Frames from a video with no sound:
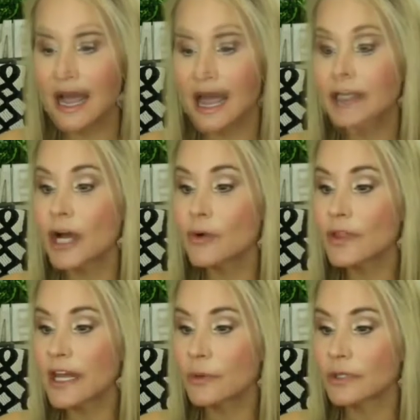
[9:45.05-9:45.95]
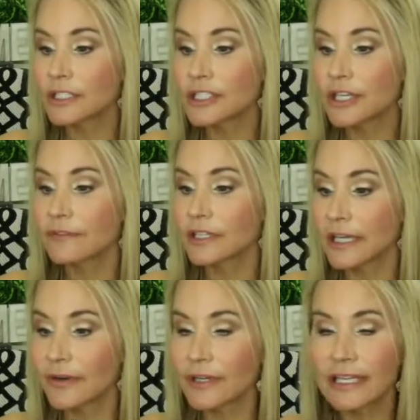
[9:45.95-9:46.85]
I know that I will achieve
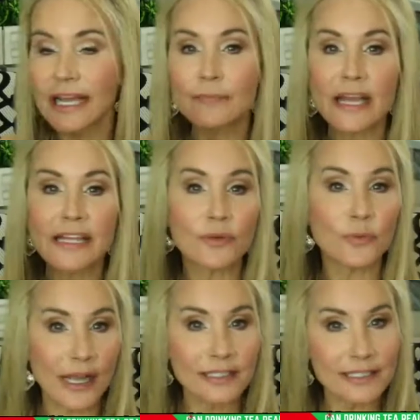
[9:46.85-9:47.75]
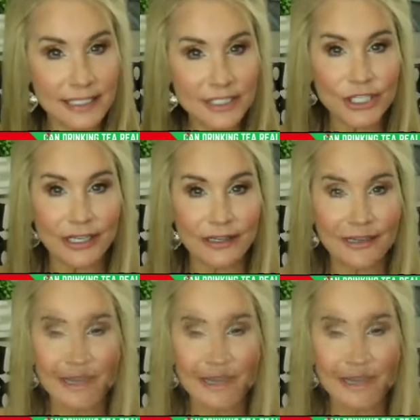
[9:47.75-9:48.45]
clarity and make the right decision.